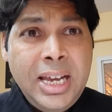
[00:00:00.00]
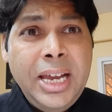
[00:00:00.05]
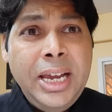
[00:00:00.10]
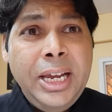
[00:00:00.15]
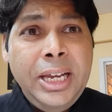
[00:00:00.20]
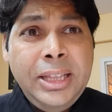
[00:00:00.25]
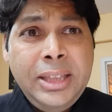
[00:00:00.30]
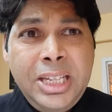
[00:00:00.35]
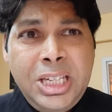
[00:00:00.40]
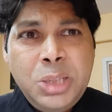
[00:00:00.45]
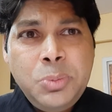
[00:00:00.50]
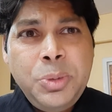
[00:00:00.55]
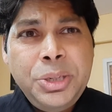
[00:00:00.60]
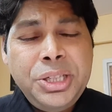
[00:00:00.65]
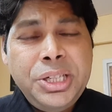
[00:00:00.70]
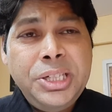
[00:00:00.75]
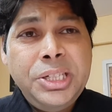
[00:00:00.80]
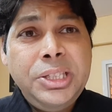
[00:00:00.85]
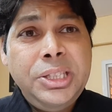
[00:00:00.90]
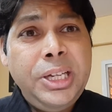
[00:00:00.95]
In these
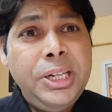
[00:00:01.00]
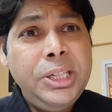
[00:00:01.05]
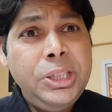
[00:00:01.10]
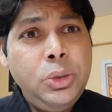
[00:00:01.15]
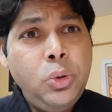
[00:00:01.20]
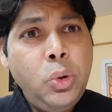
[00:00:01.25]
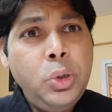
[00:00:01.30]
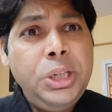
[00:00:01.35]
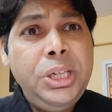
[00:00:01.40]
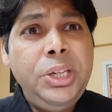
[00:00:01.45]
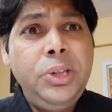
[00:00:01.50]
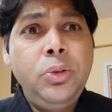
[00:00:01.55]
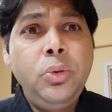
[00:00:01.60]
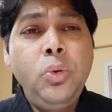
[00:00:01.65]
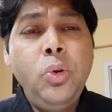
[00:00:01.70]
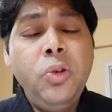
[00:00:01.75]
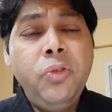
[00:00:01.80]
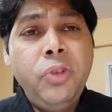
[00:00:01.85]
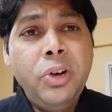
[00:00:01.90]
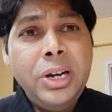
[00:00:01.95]
patients, there is no need to
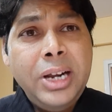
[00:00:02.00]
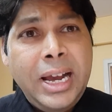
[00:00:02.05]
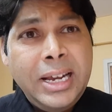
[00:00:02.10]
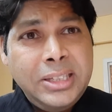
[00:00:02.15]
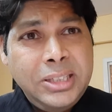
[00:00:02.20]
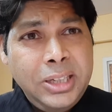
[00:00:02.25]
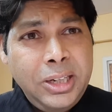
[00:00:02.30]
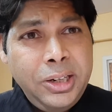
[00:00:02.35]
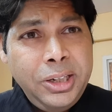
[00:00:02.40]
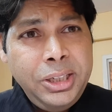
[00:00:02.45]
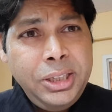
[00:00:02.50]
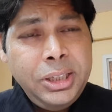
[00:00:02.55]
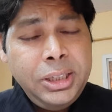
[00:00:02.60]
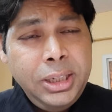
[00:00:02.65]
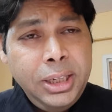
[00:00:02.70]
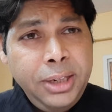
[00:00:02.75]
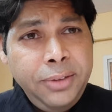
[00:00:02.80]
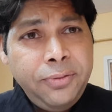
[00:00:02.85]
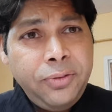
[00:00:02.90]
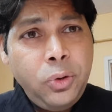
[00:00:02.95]
go for axillary
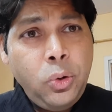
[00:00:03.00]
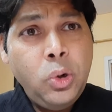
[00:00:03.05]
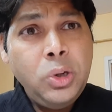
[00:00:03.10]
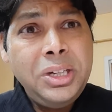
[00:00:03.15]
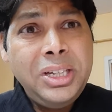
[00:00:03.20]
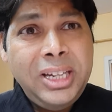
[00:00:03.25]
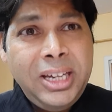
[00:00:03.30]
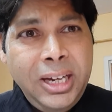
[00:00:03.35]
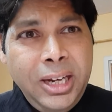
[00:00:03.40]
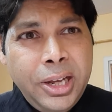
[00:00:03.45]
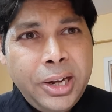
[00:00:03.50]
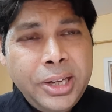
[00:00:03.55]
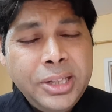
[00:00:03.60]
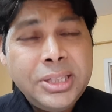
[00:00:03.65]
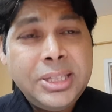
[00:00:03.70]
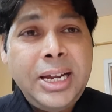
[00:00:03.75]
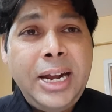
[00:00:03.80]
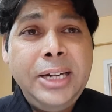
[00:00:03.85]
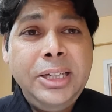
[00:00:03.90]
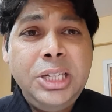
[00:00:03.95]
lymph node clearance,
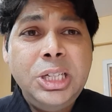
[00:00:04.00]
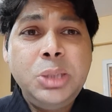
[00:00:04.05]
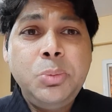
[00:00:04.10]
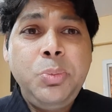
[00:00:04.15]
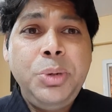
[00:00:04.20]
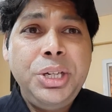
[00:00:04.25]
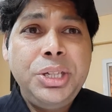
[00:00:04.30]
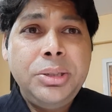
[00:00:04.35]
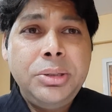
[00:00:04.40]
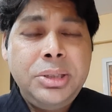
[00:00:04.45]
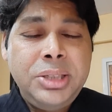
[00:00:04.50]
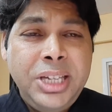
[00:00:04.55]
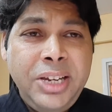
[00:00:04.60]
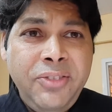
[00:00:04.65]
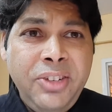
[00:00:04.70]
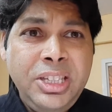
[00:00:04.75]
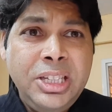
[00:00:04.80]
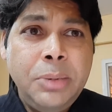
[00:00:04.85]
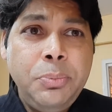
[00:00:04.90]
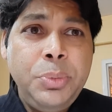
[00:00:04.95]
and thus
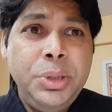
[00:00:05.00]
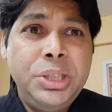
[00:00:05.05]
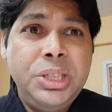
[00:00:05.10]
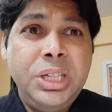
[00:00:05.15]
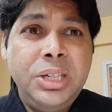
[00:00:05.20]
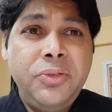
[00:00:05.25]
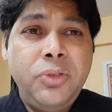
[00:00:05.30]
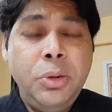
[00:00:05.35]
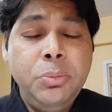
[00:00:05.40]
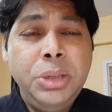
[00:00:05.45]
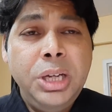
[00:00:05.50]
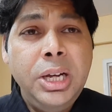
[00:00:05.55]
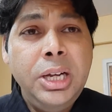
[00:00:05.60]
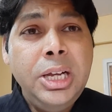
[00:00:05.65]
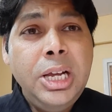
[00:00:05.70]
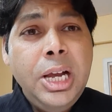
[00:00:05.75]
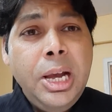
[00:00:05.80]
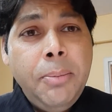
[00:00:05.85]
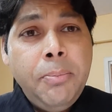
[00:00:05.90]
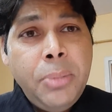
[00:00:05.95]
saving the patient from the
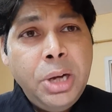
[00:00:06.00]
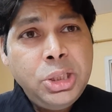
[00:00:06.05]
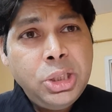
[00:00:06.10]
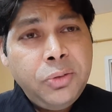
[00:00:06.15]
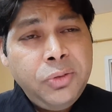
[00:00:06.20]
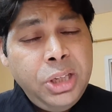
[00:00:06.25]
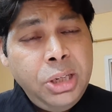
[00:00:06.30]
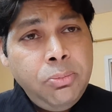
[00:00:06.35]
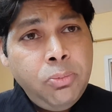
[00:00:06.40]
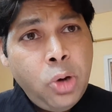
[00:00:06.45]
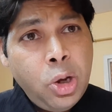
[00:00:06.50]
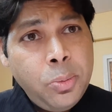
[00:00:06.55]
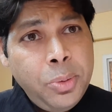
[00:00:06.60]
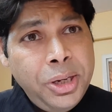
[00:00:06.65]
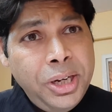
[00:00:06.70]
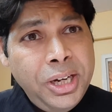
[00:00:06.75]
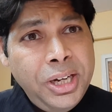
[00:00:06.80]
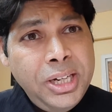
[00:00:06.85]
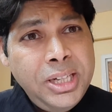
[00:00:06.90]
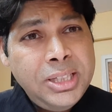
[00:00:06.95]
much of the
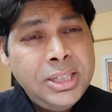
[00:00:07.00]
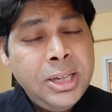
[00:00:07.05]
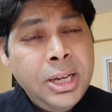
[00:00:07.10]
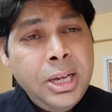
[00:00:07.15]
morbidities